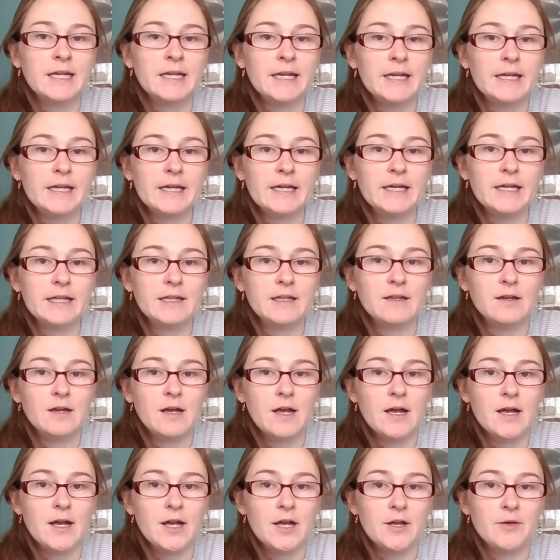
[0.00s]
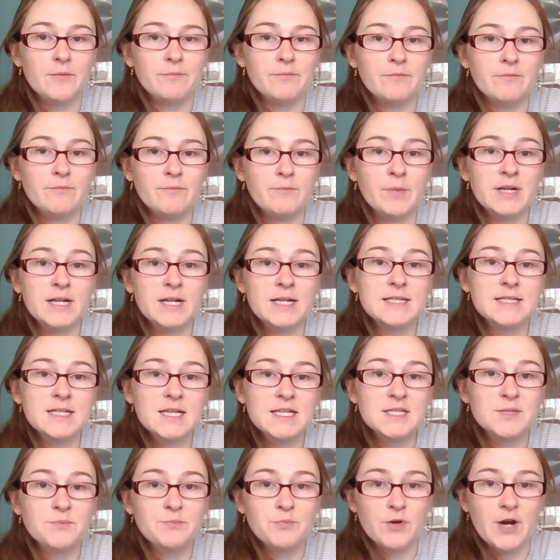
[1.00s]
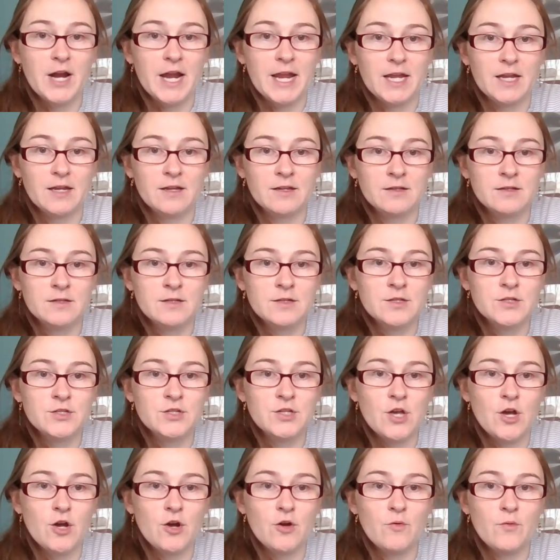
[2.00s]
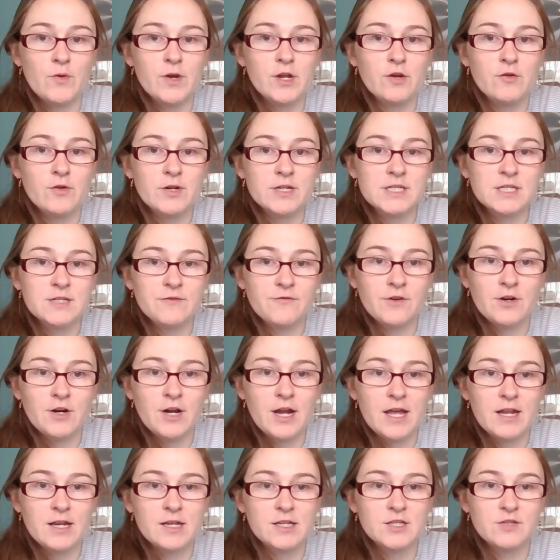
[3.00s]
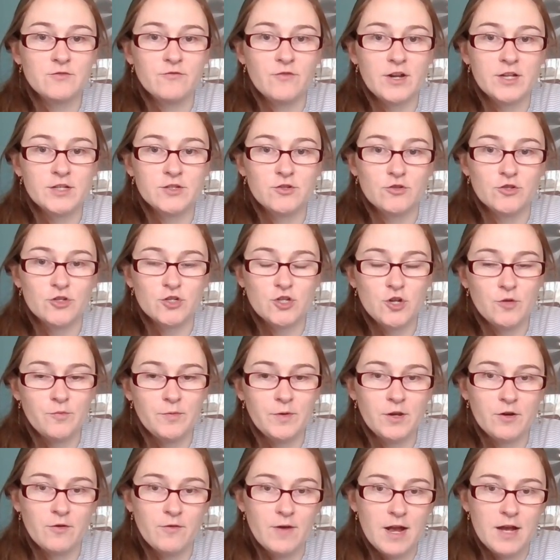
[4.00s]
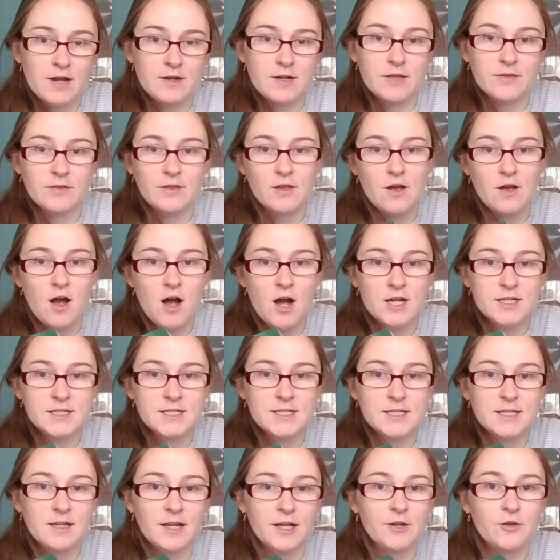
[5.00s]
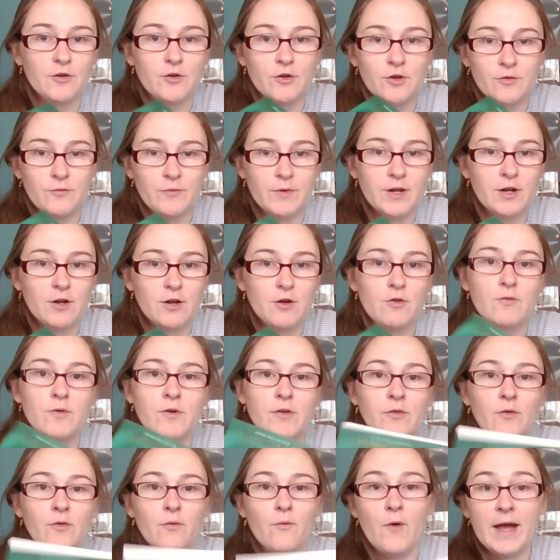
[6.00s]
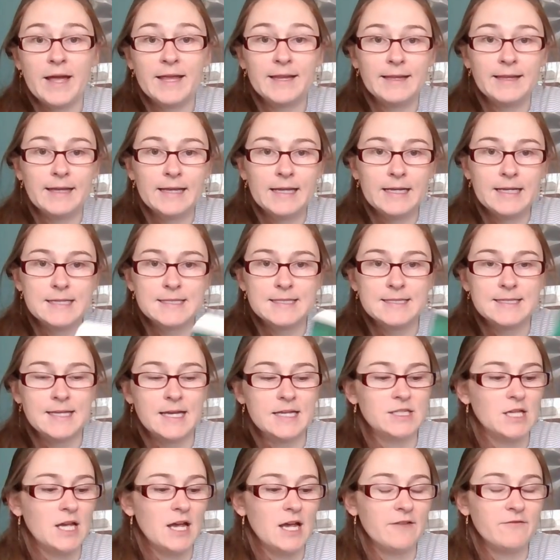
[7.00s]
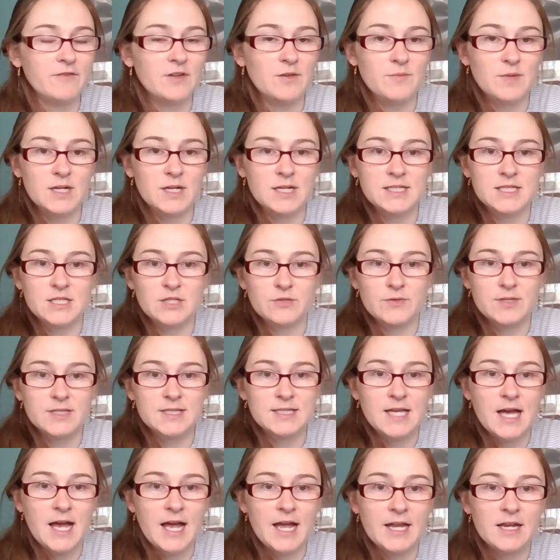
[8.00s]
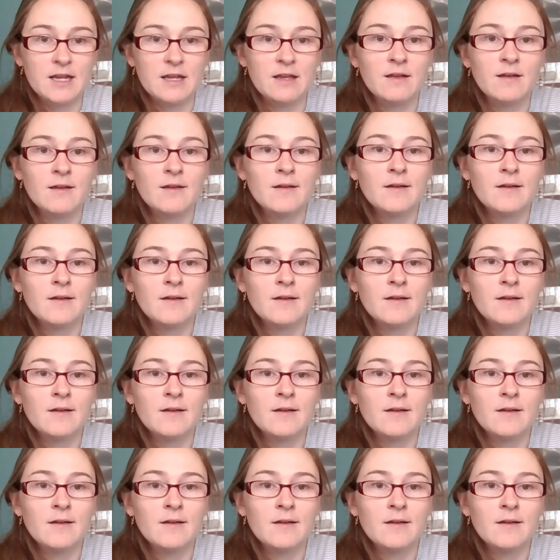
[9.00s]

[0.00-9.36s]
And but it does break. So when Christopher and his friends are snooping around at the haunted like Hook Riddle, where the white lady is said to have committed suicide